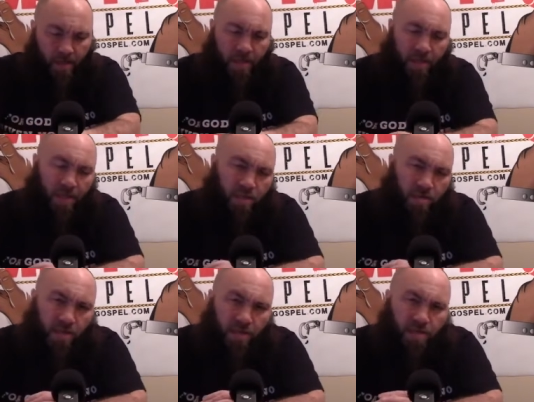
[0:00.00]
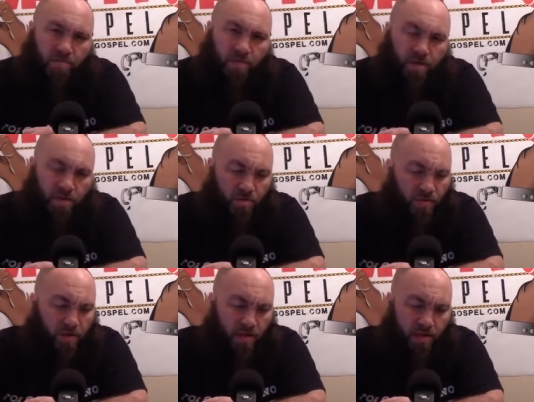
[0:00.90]
This this
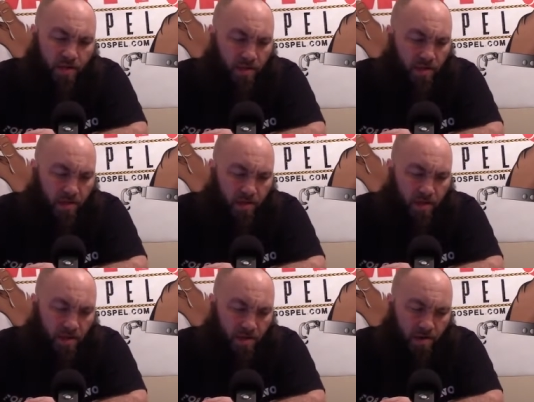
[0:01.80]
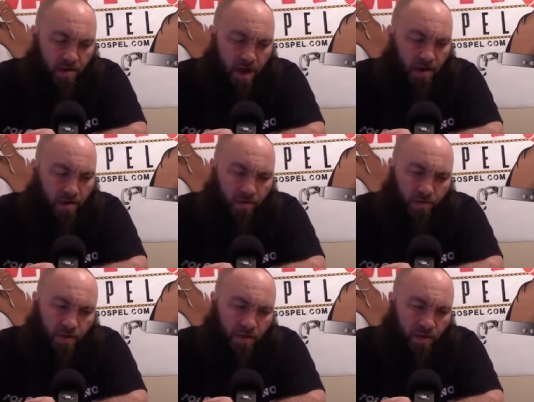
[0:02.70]
mystery, uh, I know
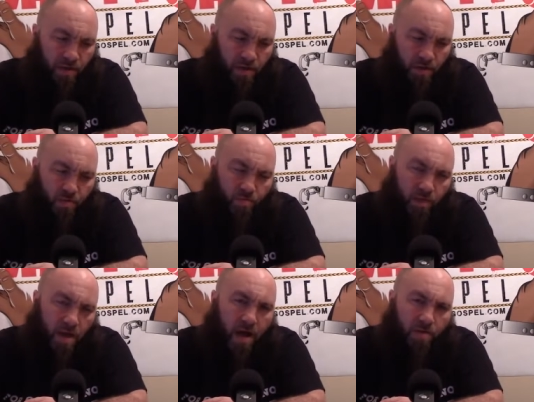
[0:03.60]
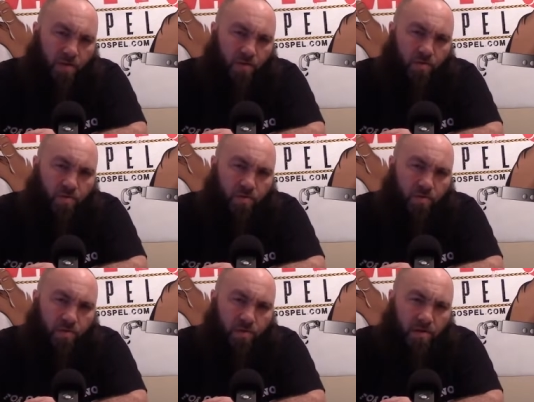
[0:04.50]
it's going to do a lot to you.
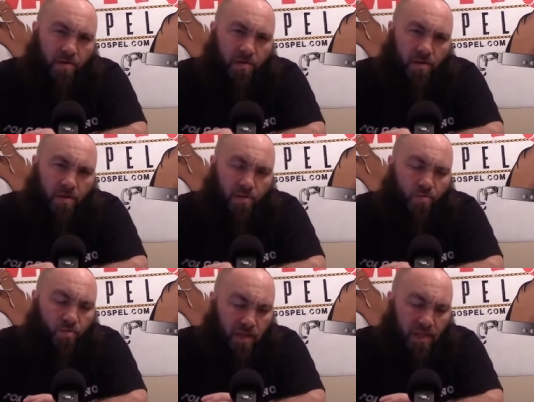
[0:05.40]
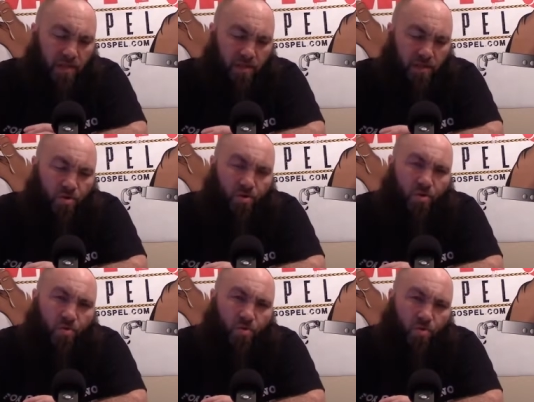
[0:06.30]
You need to
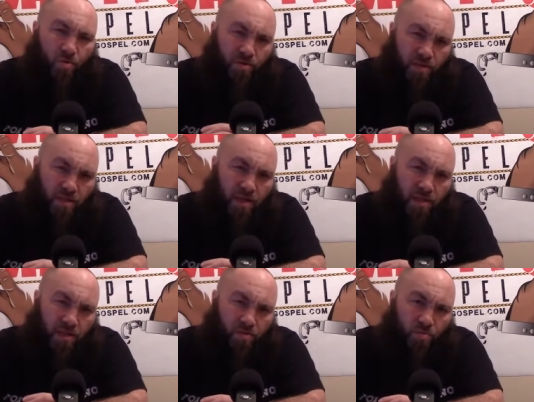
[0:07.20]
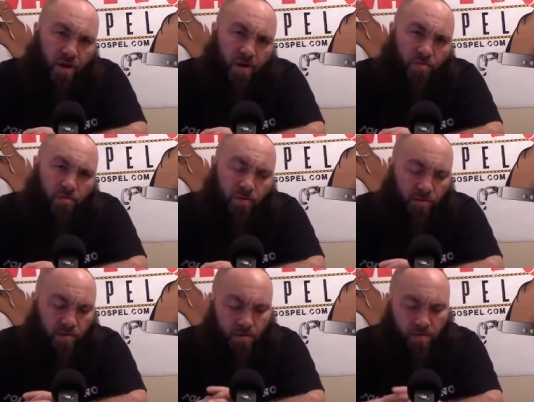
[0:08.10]
know where Satan dwells.
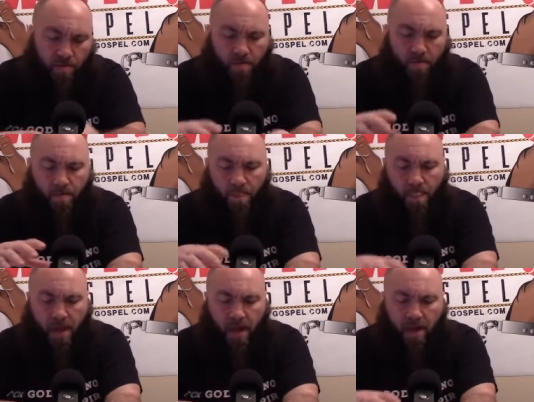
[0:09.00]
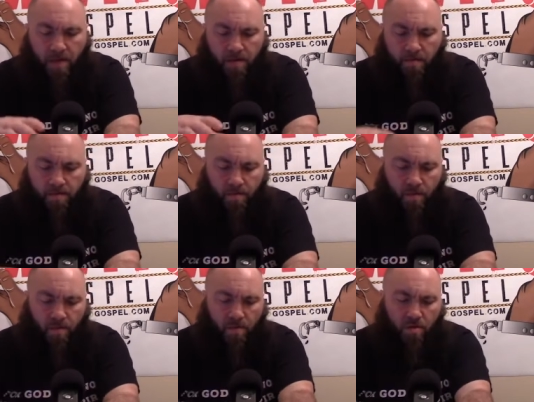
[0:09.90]
And,
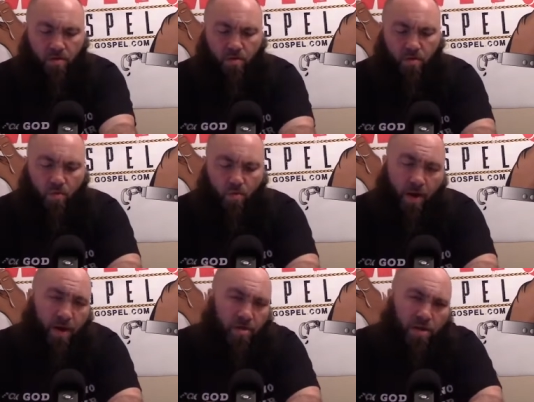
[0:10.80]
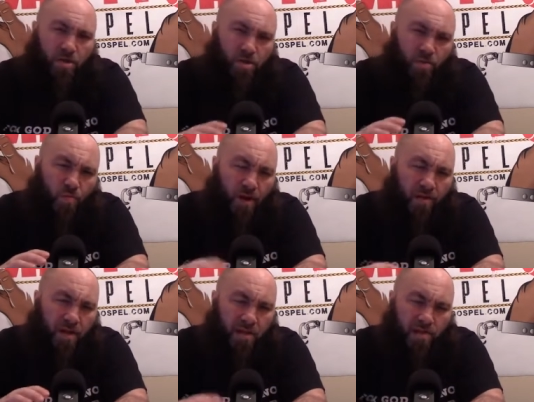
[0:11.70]
you know, where his where
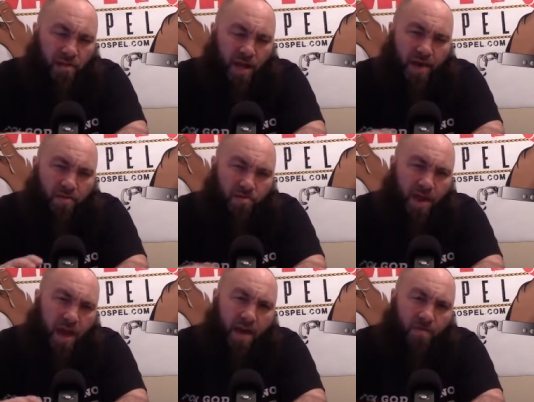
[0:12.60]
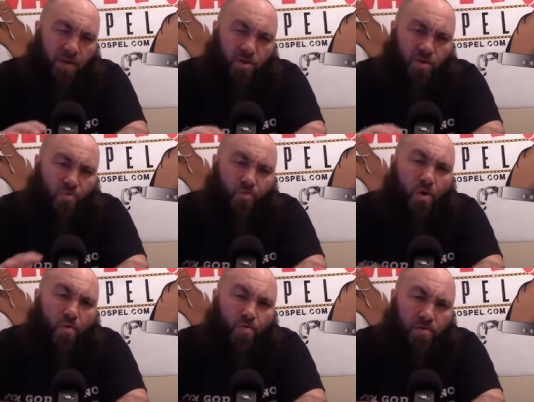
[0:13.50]
he desires to have his
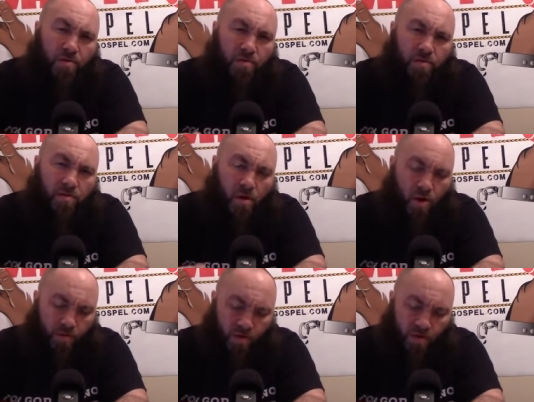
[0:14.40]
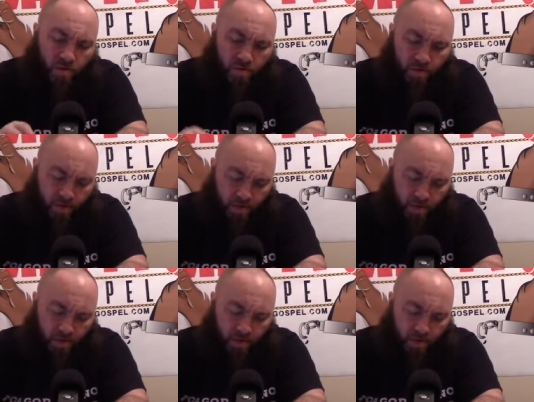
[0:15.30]
throne on the earth.